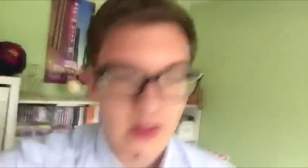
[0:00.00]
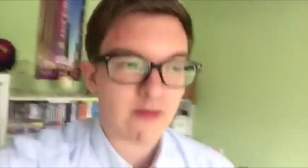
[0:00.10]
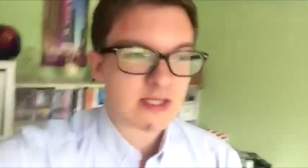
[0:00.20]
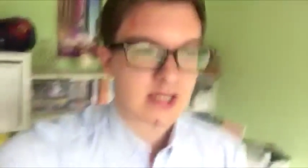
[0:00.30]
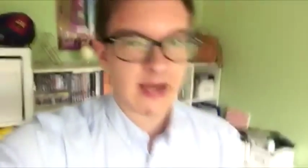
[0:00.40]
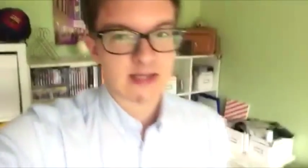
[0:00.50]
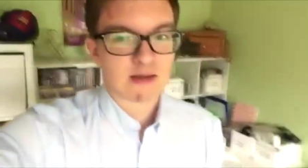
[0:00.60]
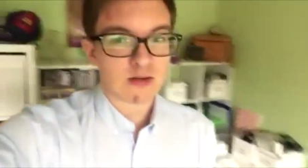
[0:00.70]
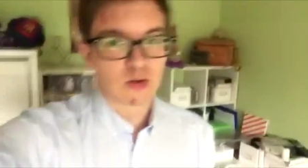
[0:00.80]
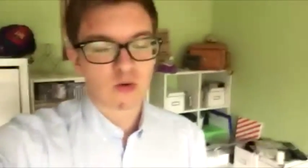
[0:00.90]
there is an
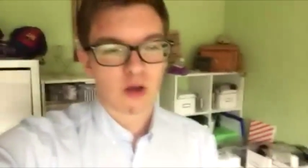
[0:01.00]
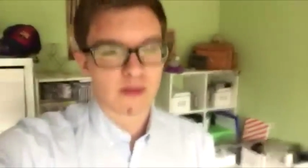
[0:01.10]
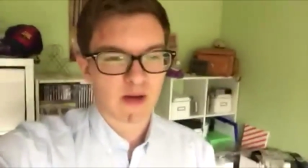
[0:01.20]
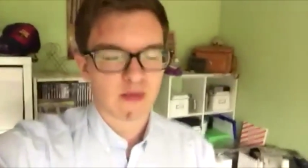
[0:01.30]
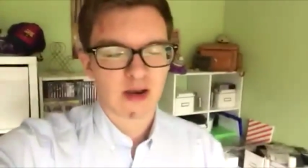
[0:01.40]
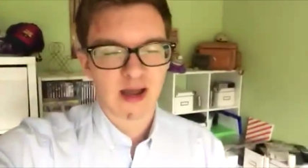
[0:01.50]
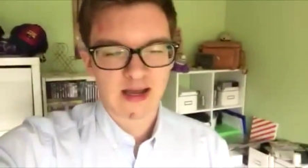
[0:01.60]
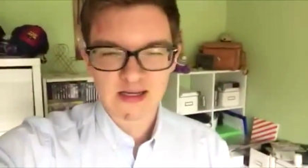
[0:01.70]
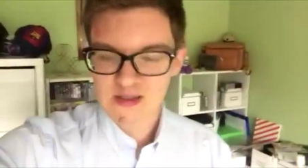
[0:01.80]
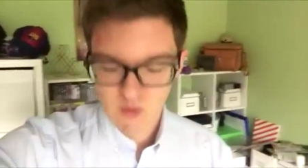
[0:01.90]
asos haul coming up
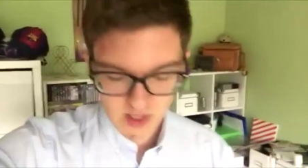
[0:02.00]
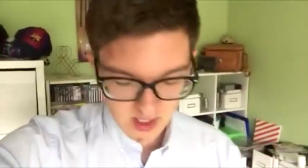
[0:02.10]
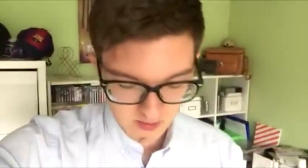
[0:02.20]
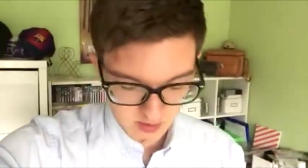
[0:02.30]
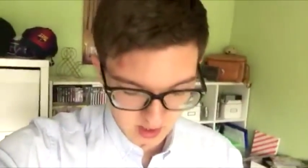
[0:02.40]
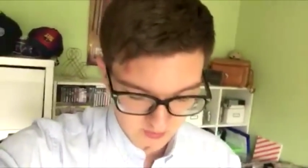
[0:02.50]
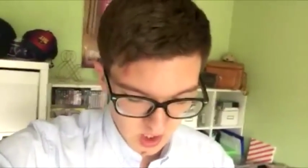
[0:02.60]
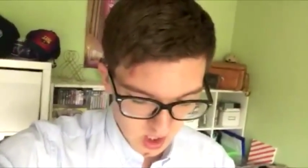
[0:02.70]
next week but